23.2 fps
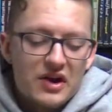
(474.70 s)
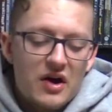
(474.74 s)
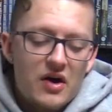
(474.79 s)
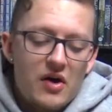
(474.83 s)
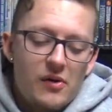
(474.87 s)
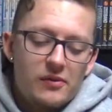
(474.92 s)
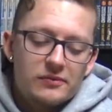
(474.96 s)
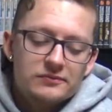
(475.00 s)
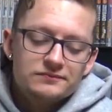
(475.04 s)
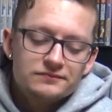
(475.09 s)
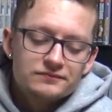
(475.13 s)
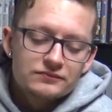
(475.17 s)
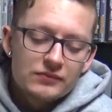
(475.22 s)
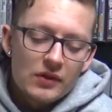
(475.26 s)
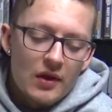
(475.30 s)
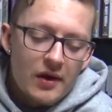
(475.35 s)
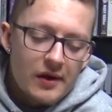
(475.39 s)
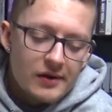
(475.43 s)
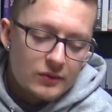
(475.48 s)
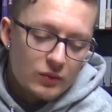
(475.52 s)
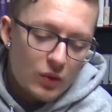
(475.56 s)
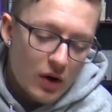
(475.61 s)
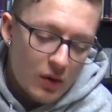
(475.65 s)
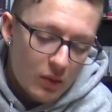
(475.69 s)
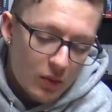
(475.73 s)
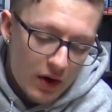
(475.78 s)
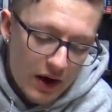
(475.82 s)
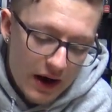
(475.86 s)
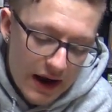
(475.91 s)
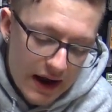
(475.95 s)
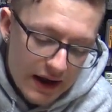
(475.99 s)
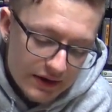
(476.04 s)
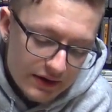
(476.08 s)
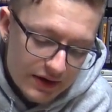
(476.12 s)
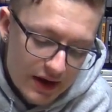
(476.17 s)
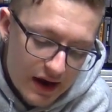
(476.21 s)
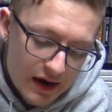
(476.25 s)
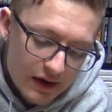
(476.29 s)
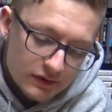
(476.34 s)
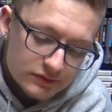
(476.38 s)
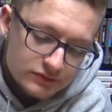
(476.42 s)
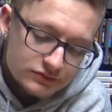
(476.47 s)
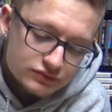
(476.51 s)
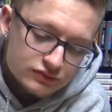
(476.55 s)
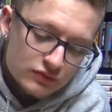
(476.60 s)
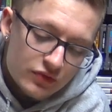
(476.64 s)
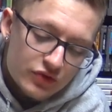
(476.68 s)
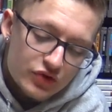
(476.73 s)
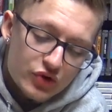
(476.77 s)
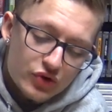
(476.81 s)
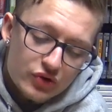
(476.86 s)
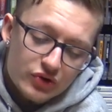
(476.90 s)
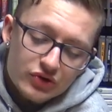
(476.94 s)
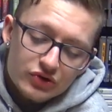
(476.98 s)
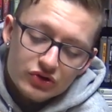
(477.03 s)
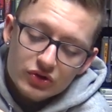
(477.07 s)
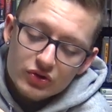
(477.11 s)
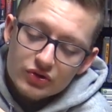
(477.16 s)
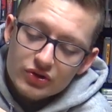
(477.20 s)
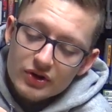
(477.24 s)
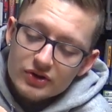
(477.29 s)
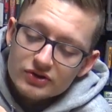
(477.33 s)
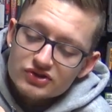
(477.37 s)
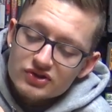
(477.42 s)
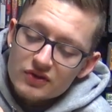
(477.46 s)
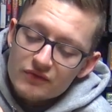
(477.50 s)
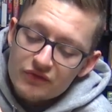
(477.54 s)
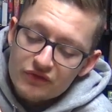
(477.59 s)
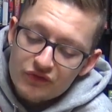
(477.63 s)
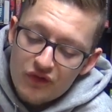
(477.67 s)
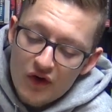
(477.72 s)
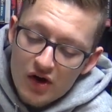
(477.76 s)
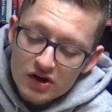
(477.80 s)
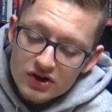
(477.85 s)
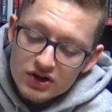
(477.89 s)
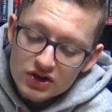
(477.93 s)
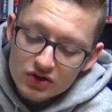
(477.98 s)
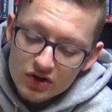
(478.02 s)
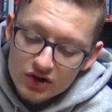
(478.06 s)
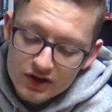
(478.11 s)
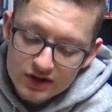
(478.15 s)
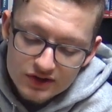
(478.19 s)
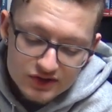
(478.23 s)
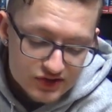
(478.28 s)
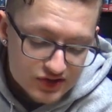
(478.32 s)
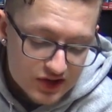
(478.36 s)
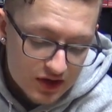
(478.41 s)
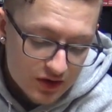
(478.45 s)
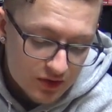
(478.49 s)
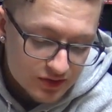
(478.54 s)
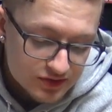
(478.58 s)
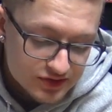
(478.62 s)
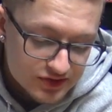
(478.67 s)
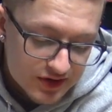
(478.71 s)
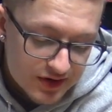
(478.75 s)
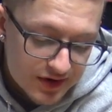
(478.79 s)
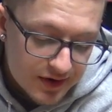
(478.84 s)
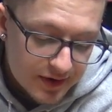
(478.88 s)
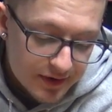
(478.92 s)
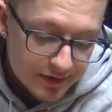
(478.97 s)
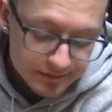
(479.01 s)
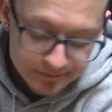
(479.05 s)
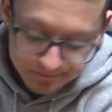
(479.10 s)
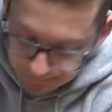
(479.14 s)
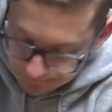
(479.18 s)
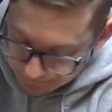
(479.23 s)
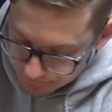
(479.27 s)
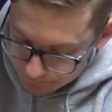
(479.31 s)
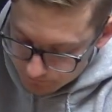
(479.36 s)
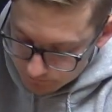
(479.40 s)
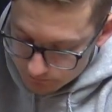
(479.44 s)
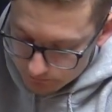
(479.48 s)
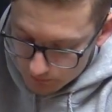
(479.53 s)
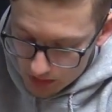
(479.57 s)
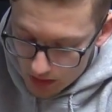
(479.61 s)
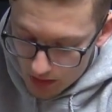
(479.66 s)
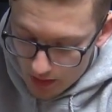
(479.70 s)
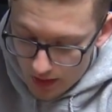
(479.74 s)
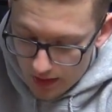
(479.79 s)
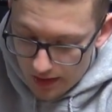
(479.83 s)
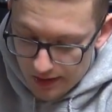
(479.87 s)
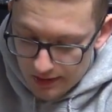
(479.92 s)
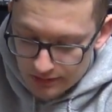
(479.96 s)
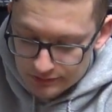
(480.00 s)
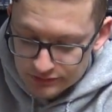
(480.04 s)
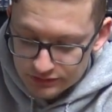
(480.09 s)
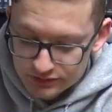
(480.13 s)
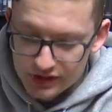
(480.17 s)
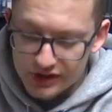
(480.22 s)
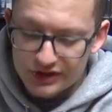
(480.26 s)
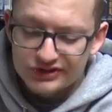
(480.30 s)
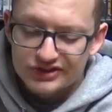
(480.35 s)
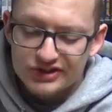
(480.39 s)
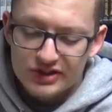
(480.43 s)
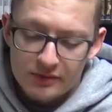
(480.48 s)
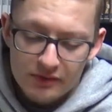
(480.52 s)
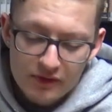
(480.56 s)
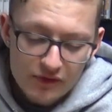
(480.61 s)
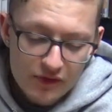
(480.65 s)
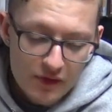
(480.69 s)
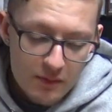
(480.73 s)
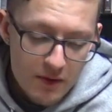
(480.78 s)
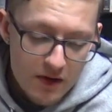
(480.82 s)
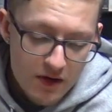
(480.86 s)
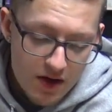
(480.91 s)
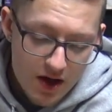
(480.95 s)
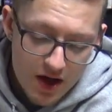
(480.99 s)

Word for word: know what we're at now. You, dude, there's some funky-looking Skittles in here. Like, some of them are,